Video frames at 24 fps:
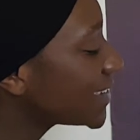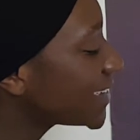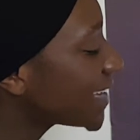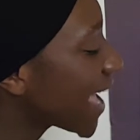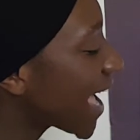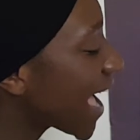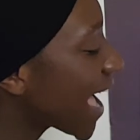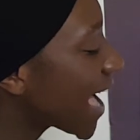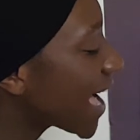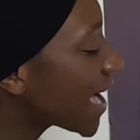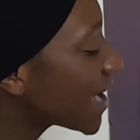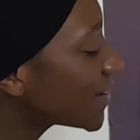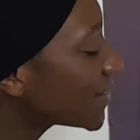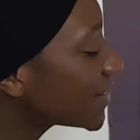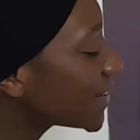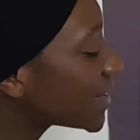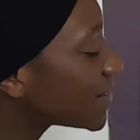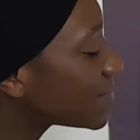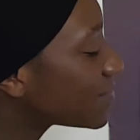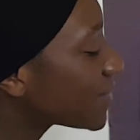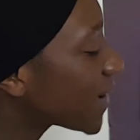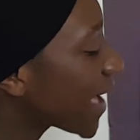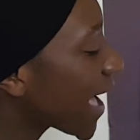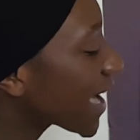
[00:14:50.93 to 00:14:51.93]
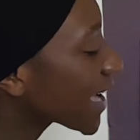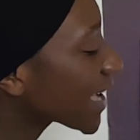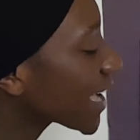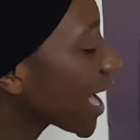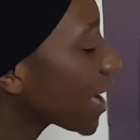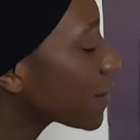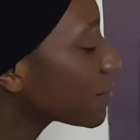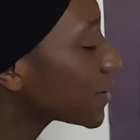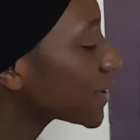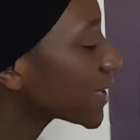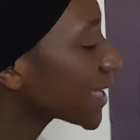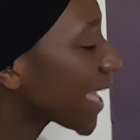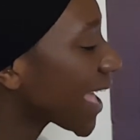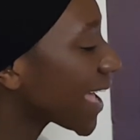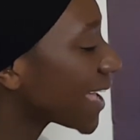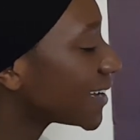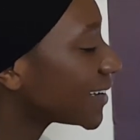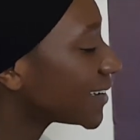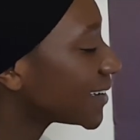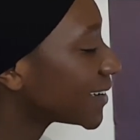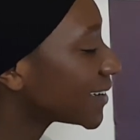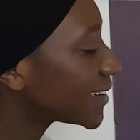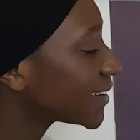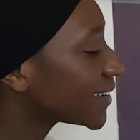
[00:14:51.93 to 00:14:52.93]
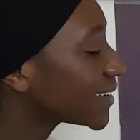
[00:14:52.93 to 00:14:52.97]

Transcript: down, and back up again.